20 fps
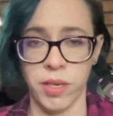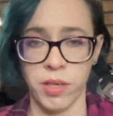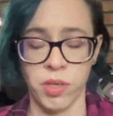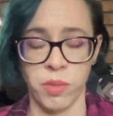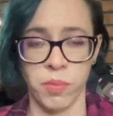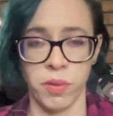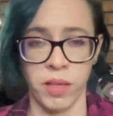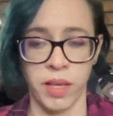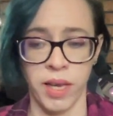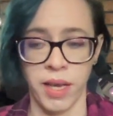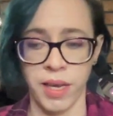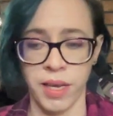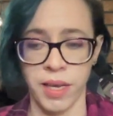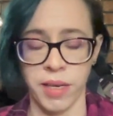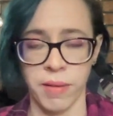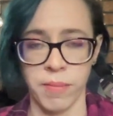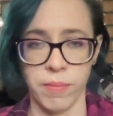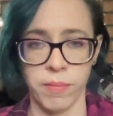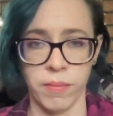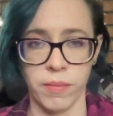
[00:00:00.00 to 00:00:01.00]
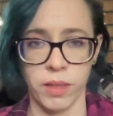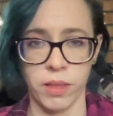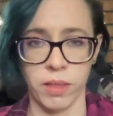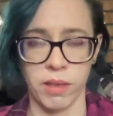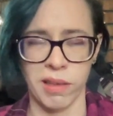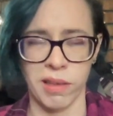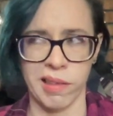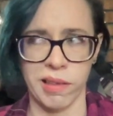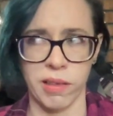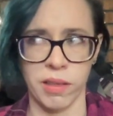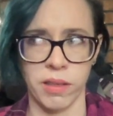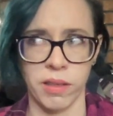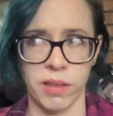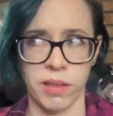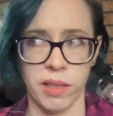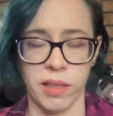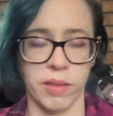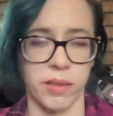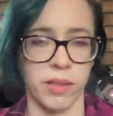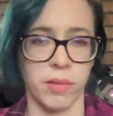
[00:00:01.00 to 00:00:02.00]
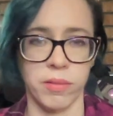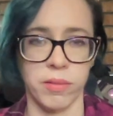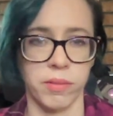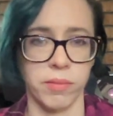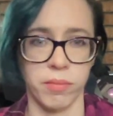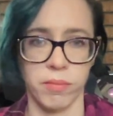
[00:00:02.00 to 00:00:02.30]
AAA, I don't know,